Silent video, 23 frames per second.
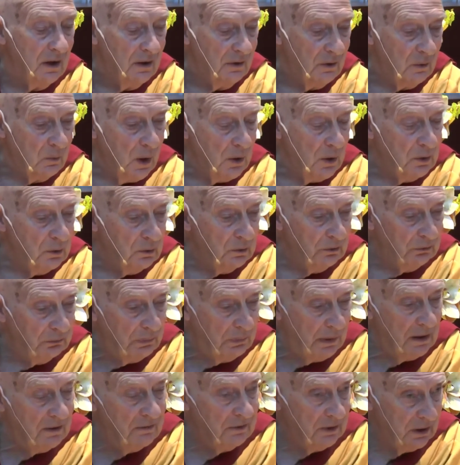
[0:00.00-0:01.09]
The one who is
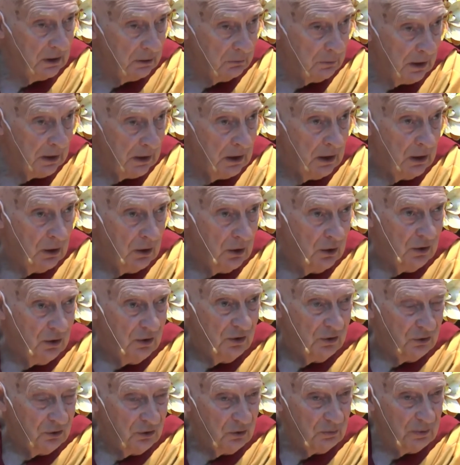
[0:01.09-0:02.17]
benefiting me
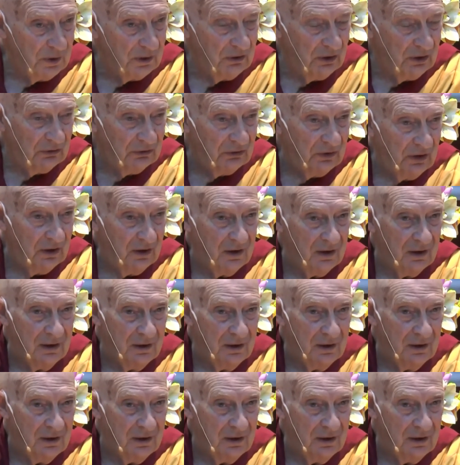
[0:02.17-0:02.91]
could be just